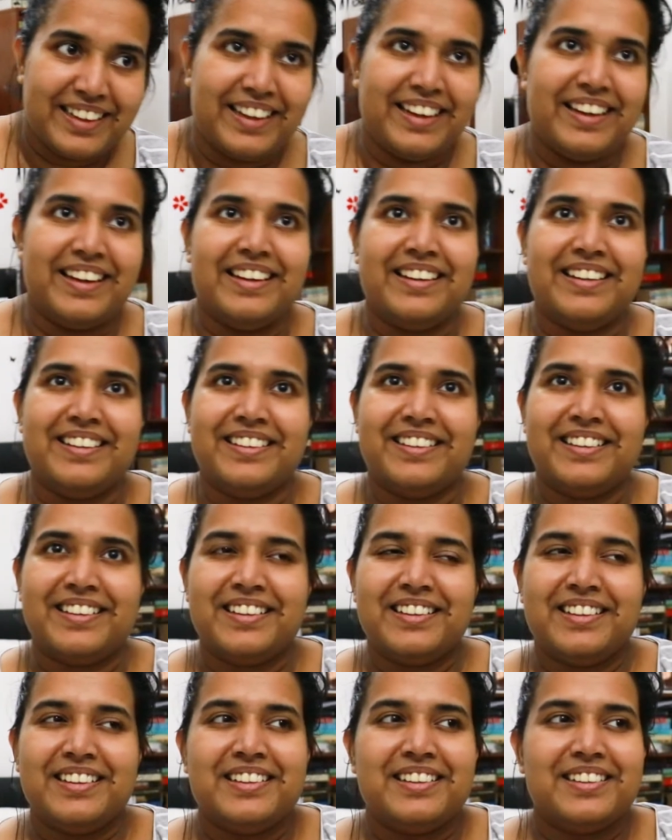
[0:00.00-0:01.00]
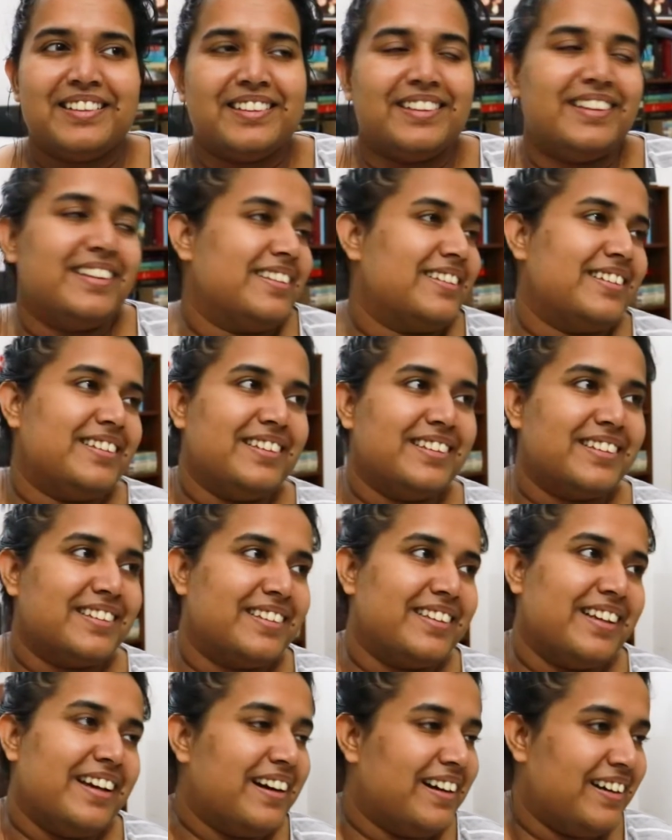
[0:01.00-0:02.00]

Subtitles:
and it's just